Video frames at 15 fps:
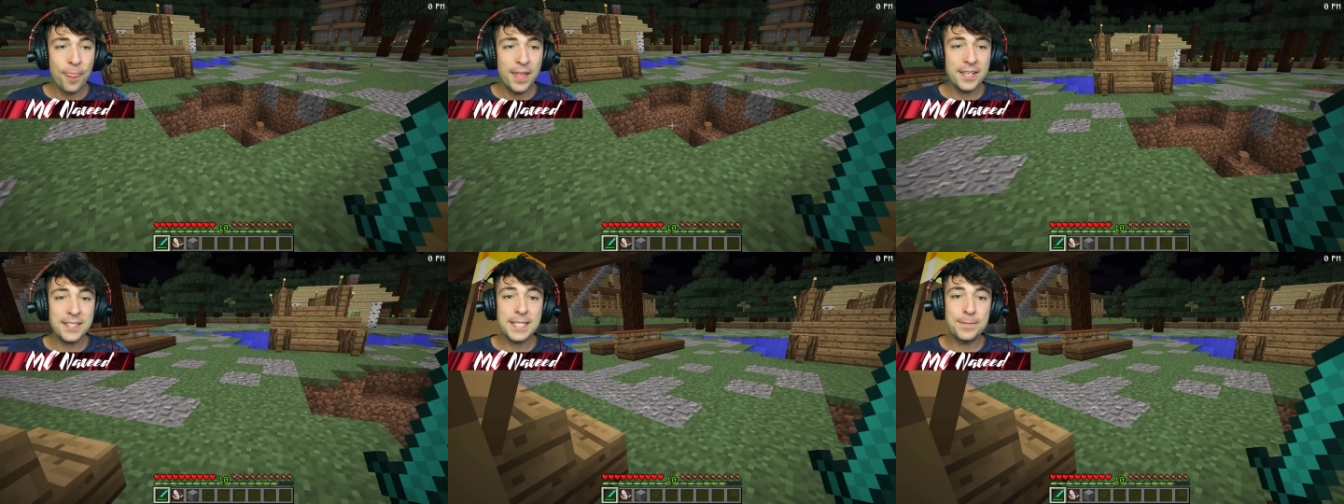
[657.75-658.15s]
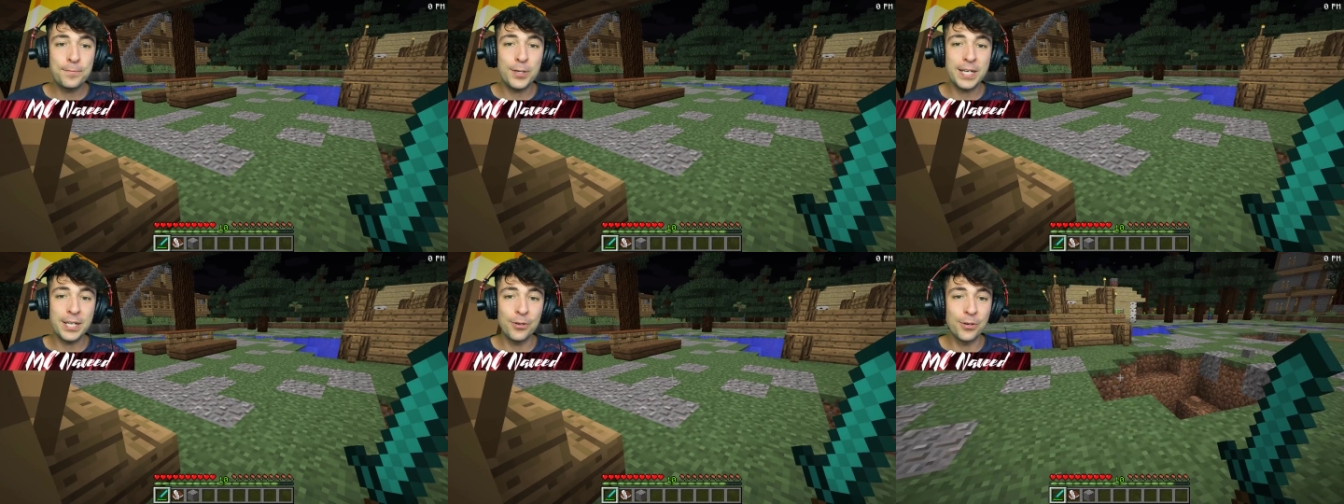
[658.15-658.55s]
this is
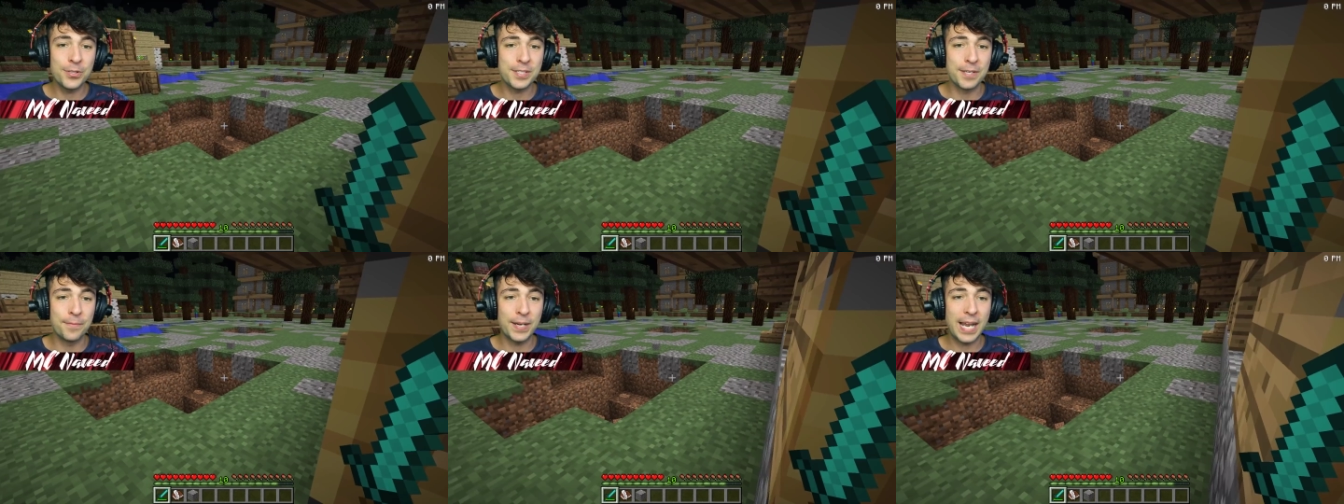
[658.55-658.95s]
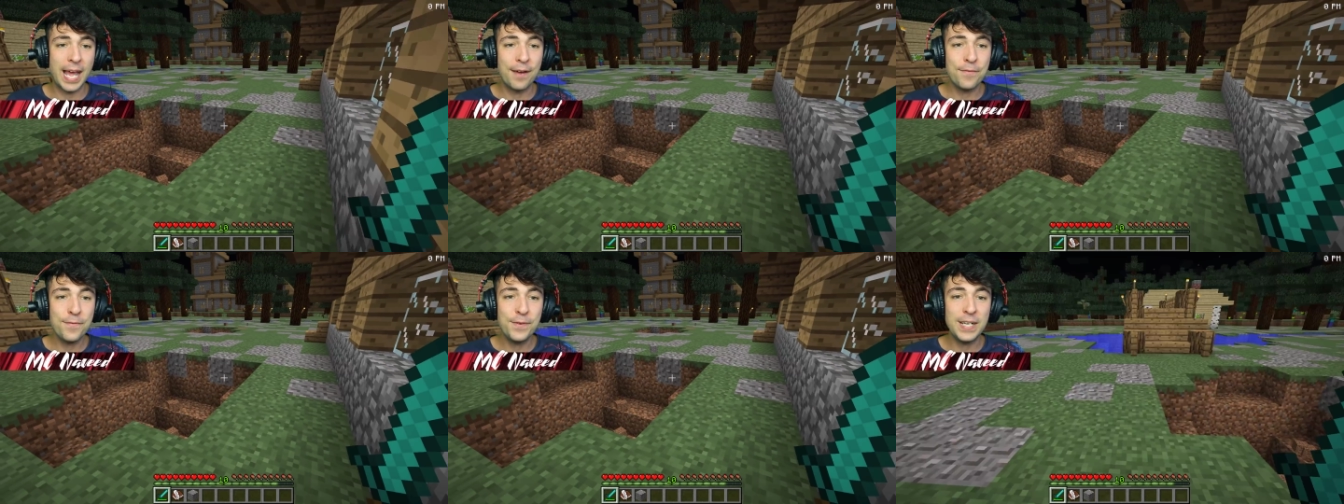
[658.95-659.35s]
pretty awesome, but I
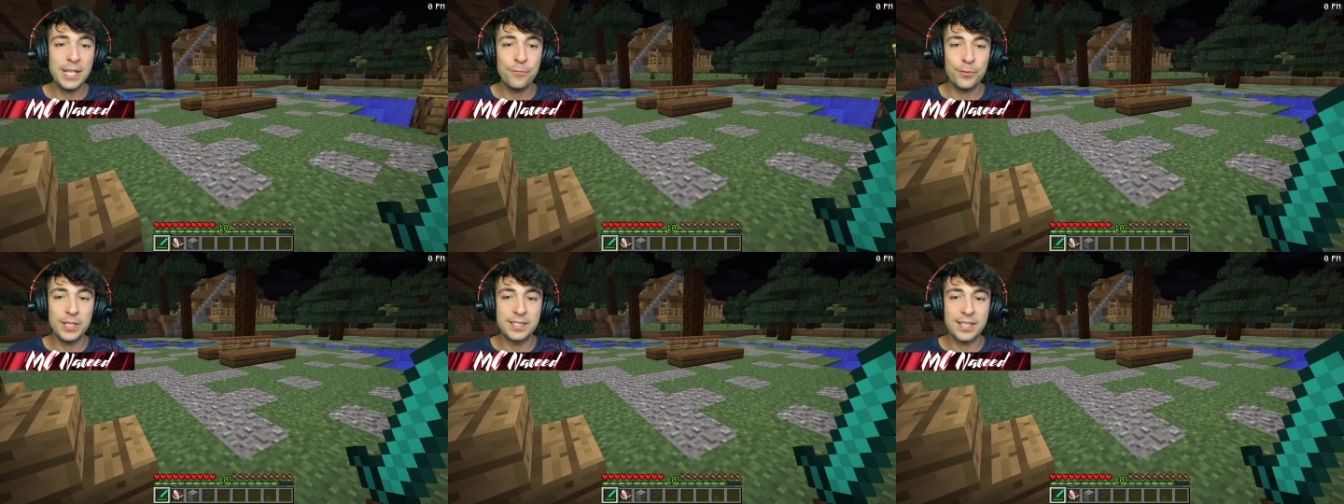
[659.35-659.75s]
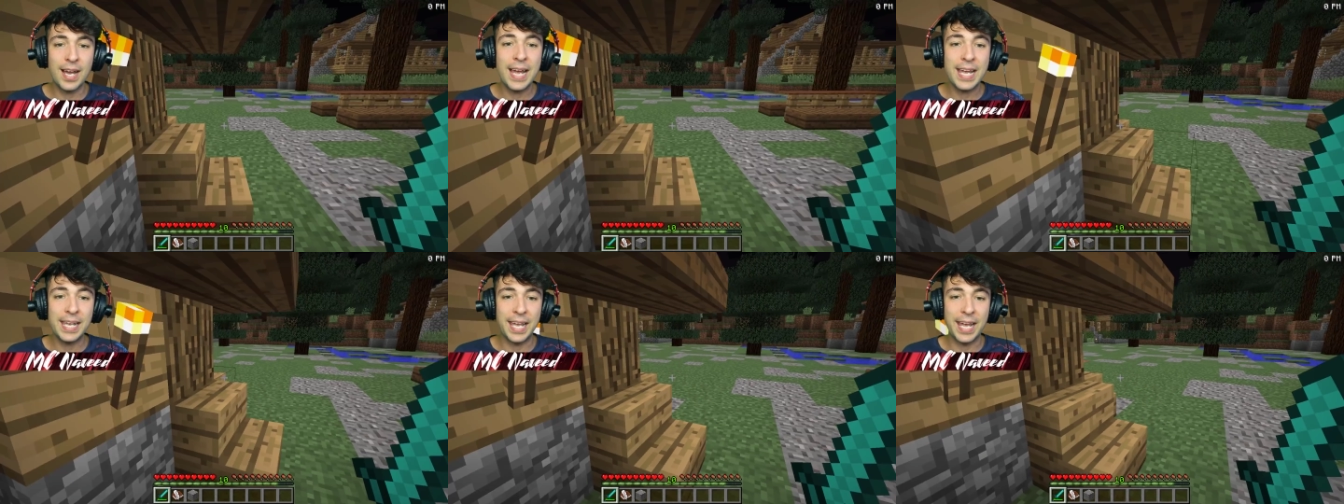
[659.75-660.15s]
have a feeling if we
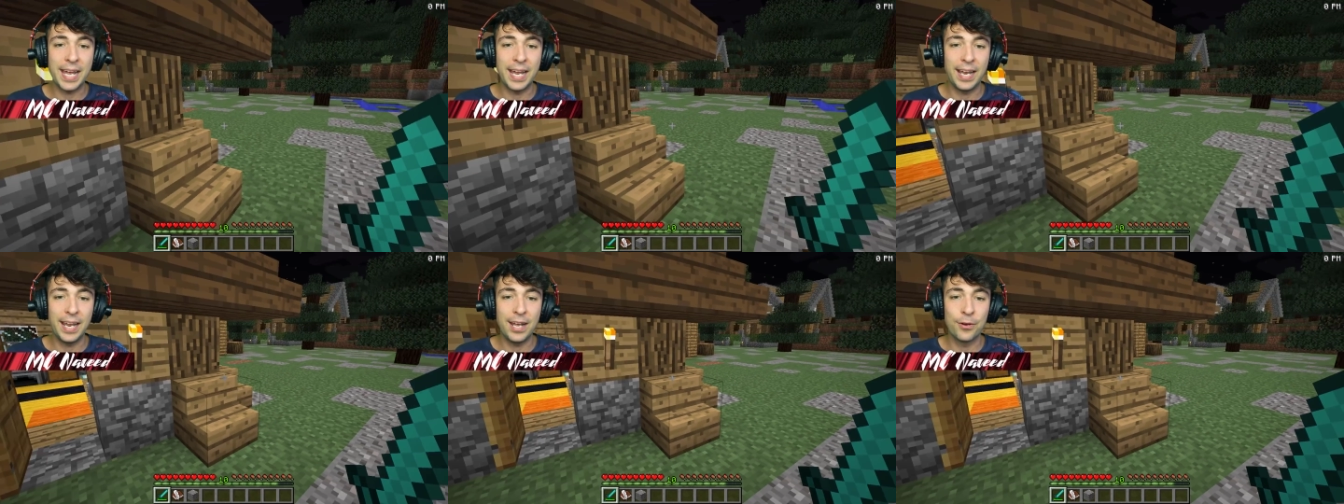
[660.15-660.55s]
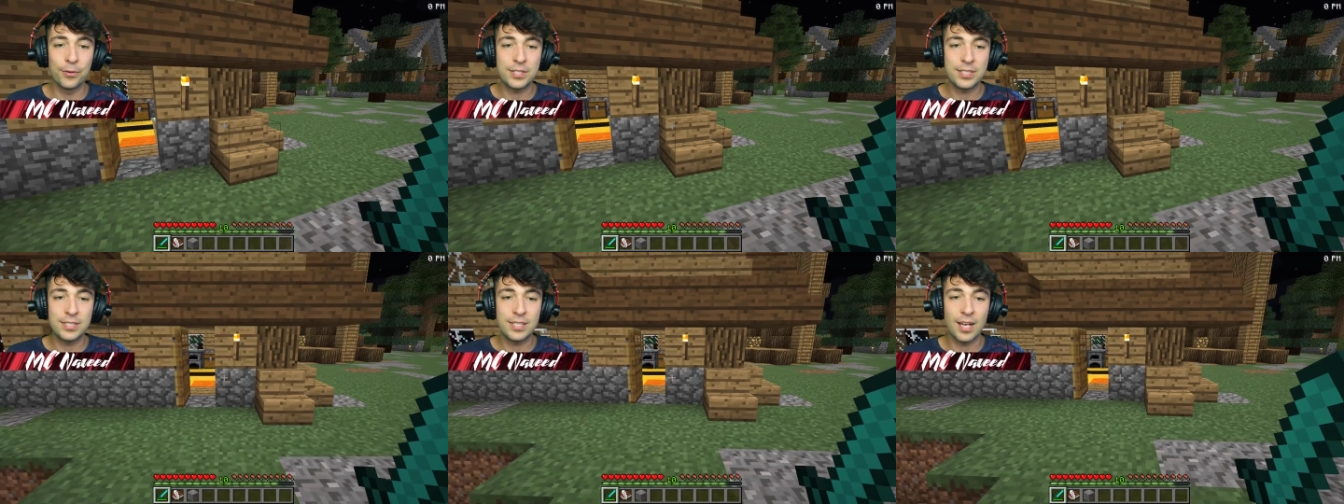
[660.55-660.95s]
die again,
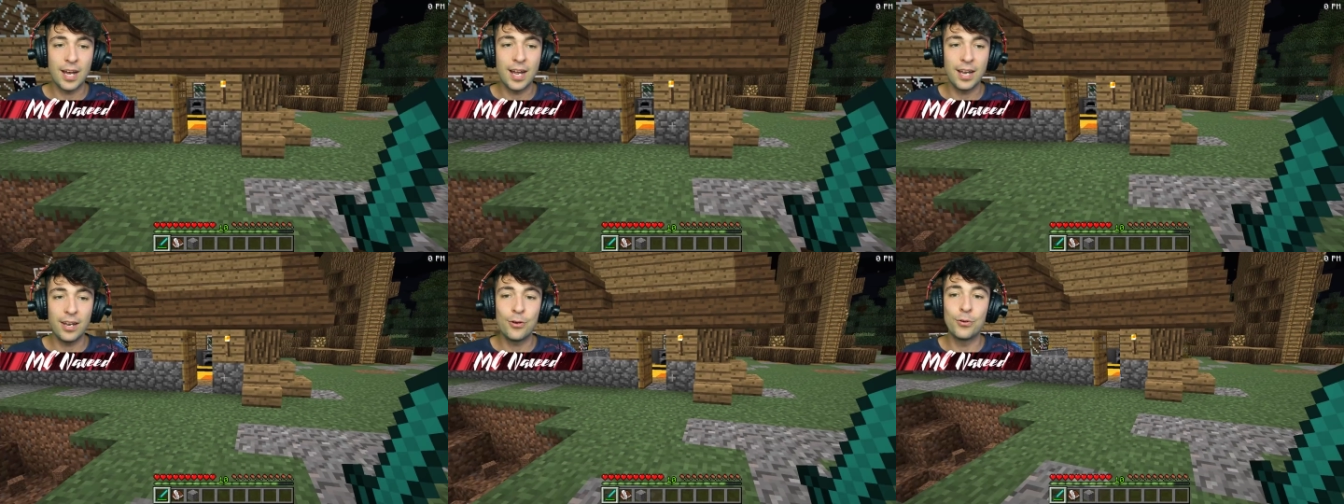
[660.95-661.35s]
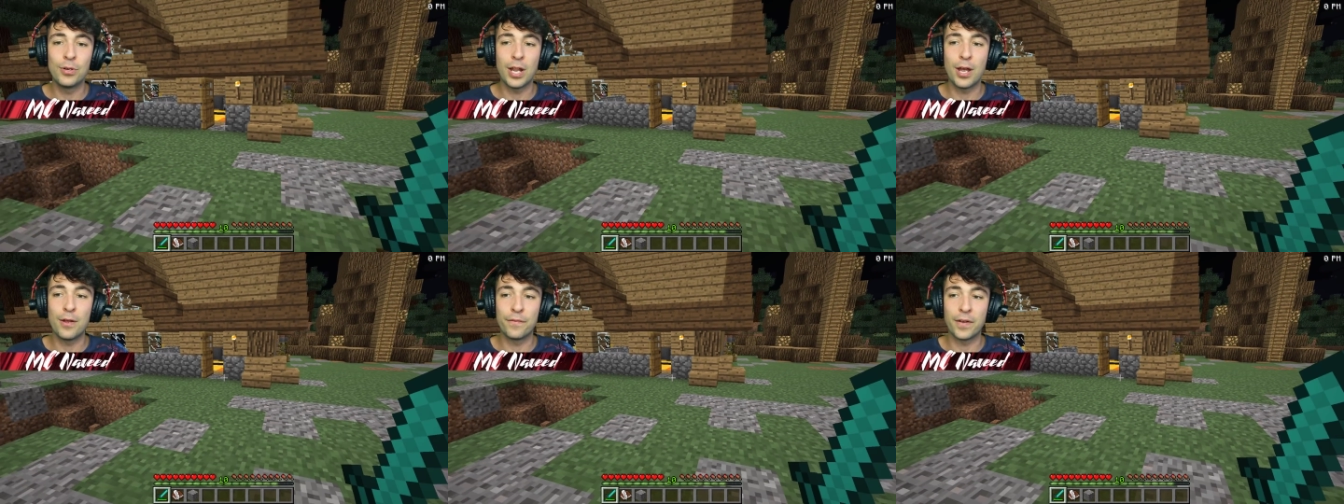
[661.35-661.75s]
it'll start
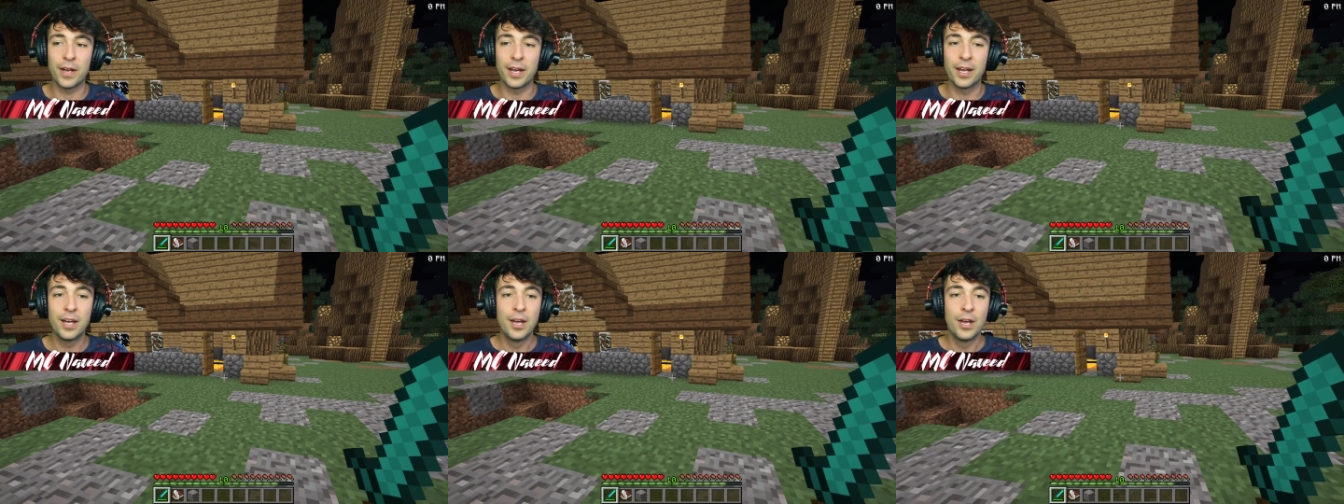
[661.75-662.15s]
all over.